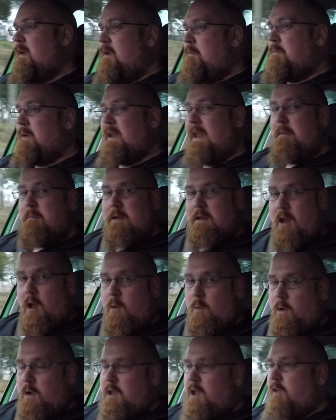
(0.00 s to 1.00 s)
But let me know
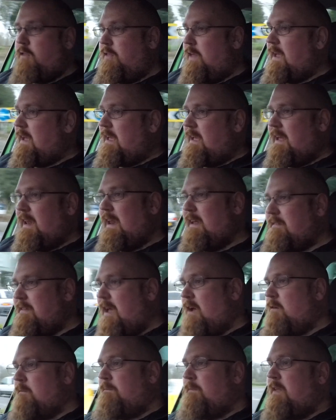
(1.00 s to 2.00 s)
what you think. Click
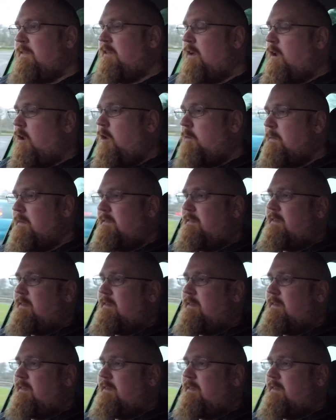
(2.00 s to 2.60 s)
down in the comments